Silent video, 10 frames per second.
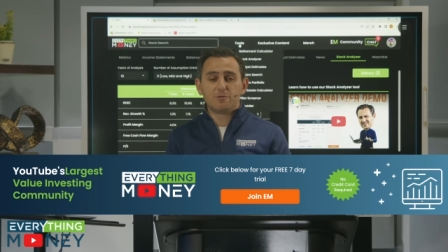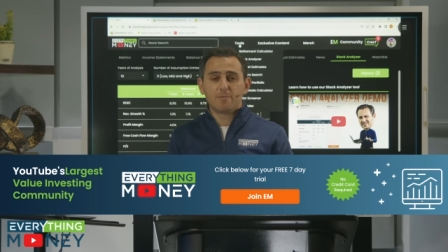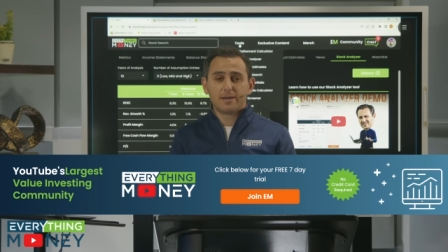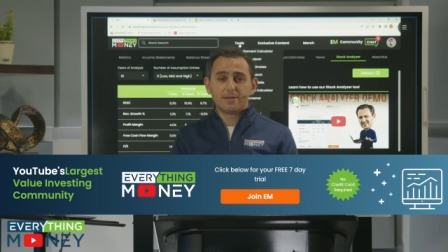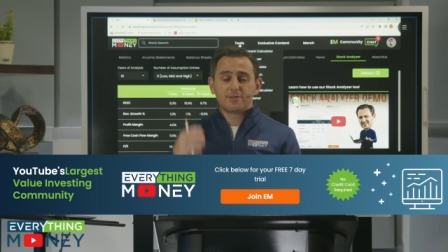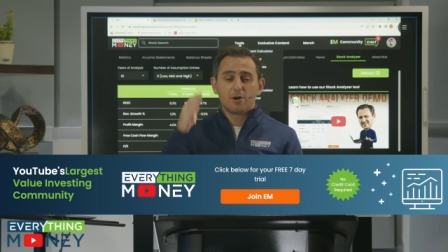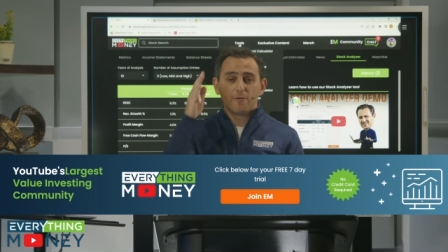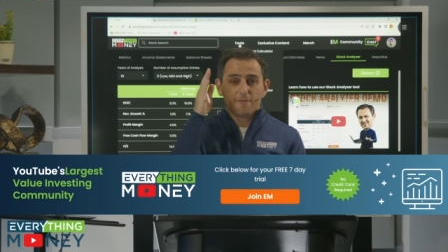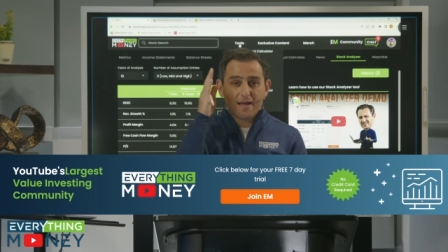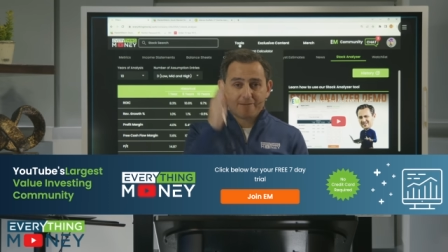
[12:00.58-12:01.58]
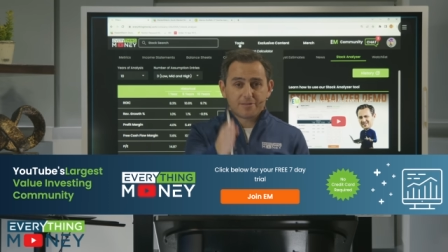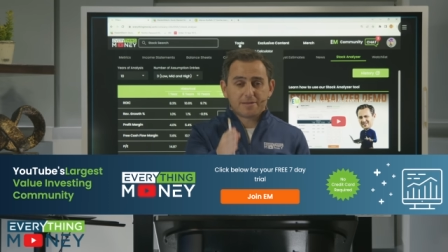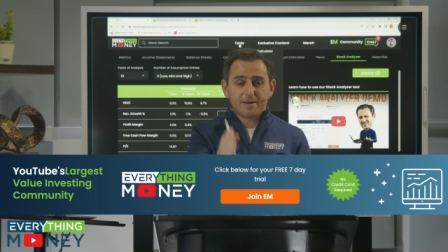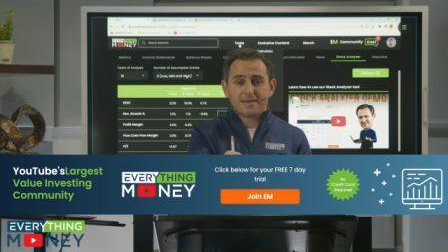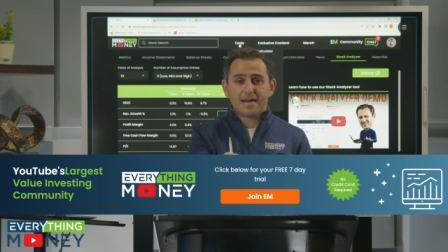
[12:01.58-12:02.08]
money. So,
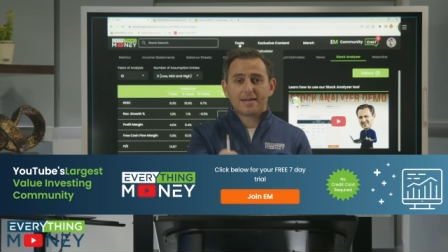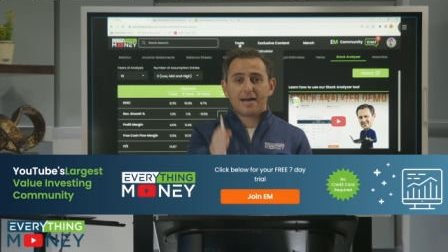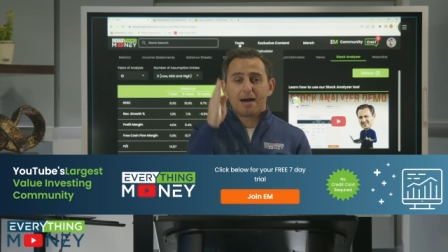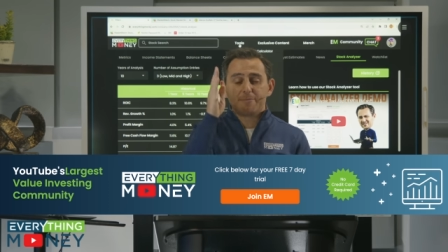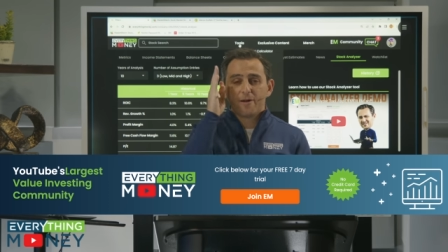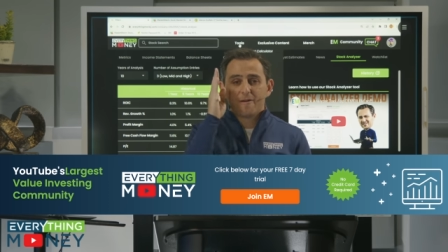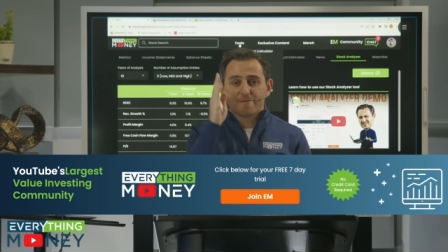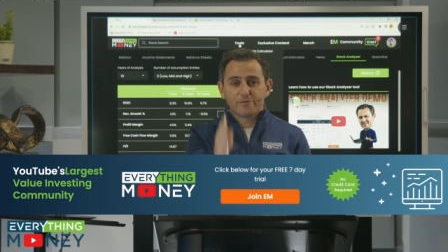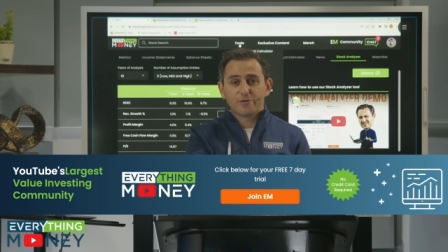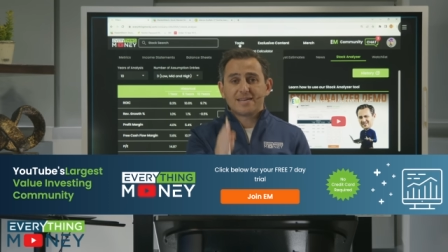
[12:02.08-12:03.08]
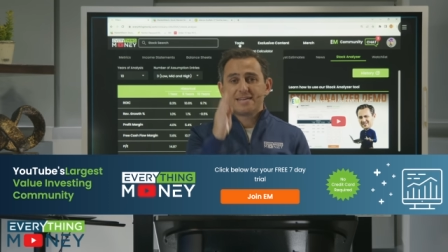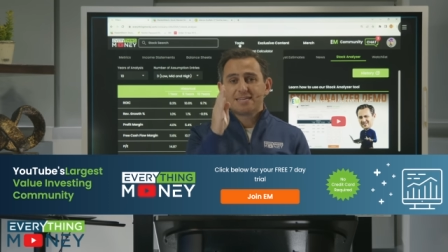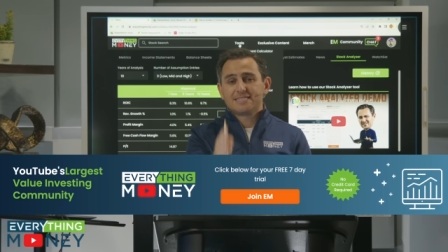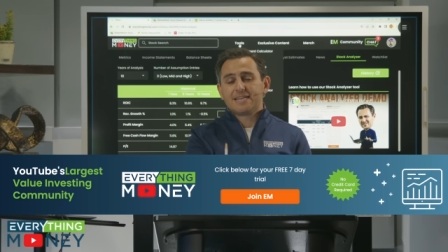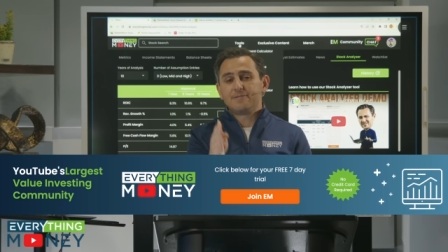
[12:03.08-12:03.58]
everythingmoney.com, free
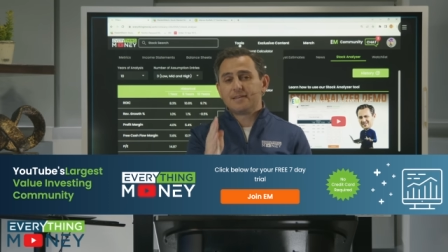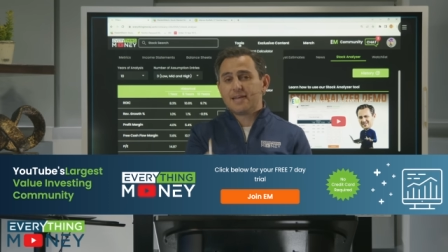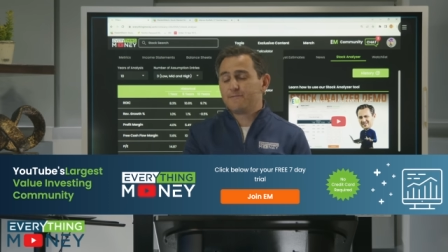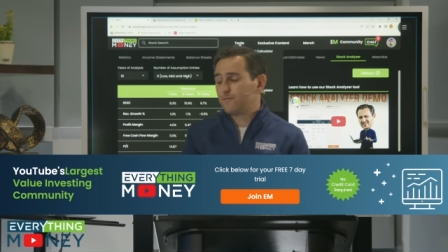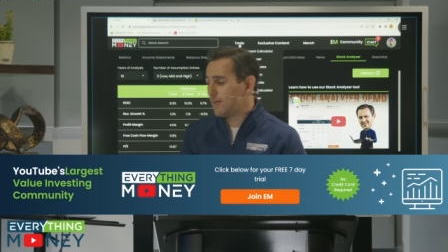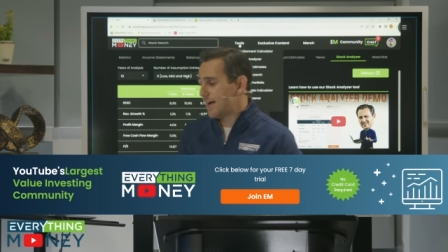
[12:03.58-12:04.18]
seven day full